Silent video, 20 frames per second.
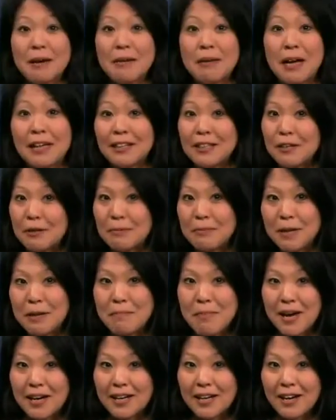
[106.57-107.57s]
a little
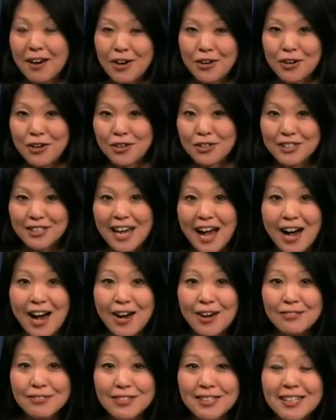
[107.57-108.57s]
bit money on
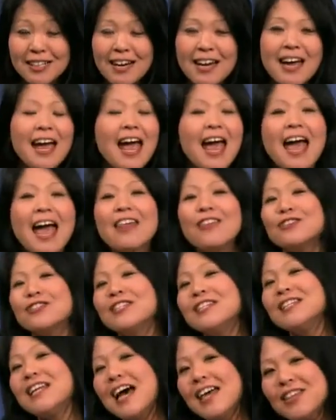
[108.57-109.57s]
ourselves. And
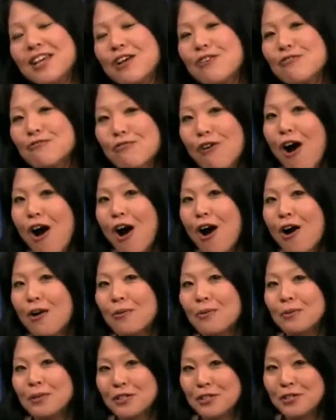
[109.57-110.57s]
there's nothing
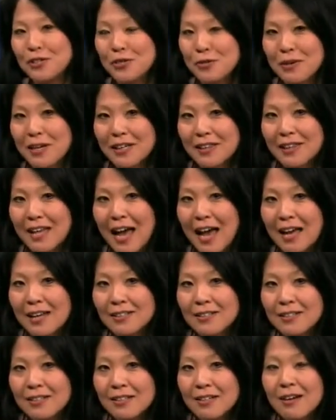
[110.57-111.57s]
wrong with doing
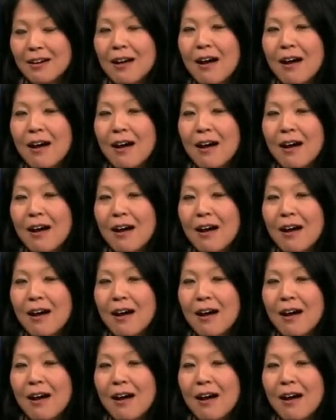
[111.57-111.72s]
that.